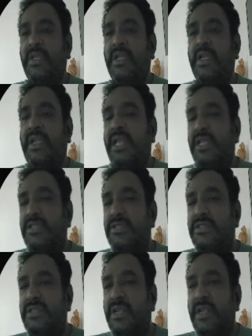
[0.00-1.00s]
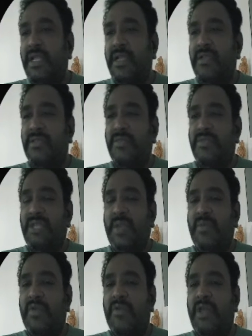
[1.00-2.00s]
Like this, you can take some
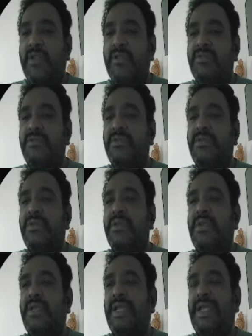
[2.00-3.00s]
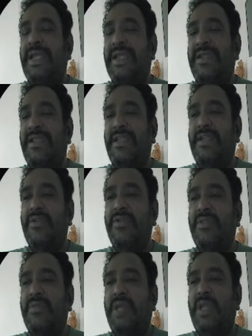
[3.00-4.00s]
sample values and you can do the
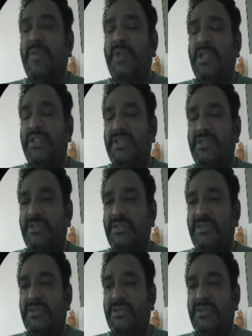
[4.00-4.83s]
manipulations.